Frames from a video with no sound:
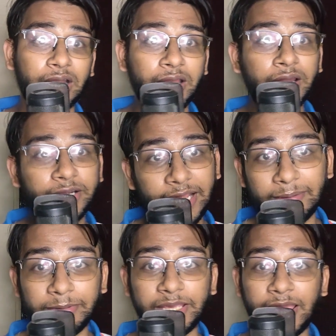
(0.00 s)
Tell
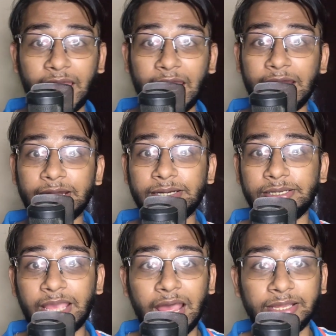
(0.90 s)
me. And
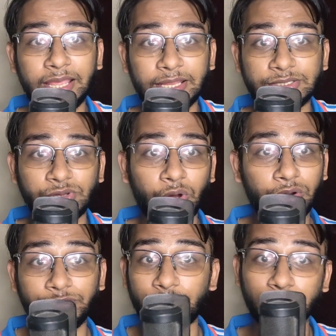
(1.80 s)
yeah, that's all for
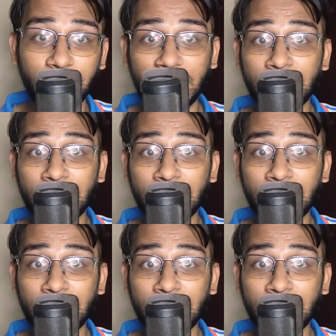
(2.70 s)
today.